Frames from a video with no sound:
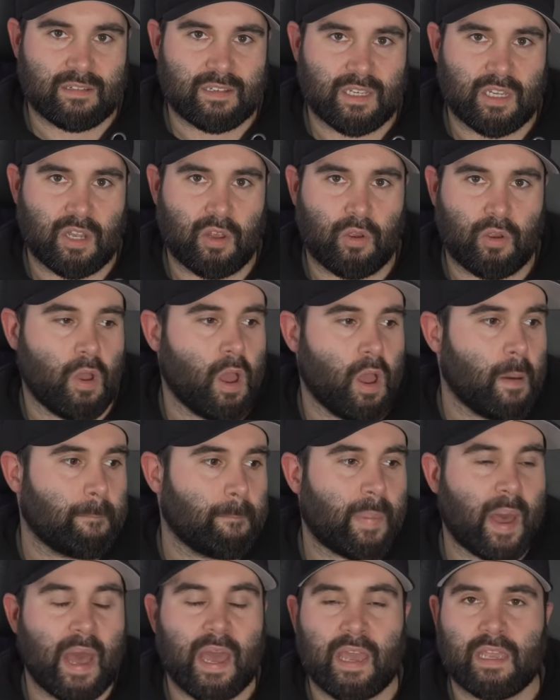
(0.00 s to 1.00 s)
You know,
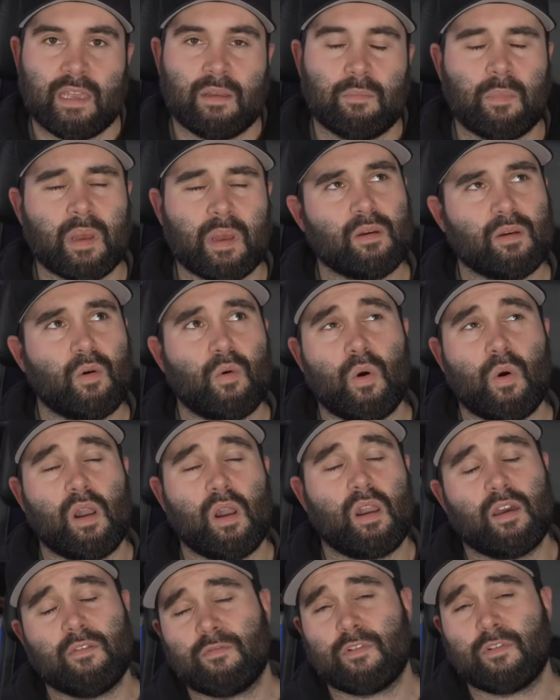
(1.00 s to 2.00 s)
pay, mate, or,
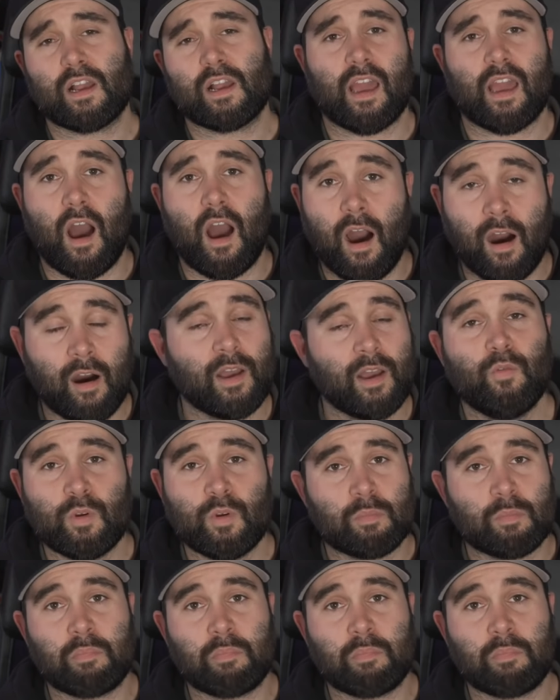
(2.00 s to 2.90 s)
like, fuck it. I would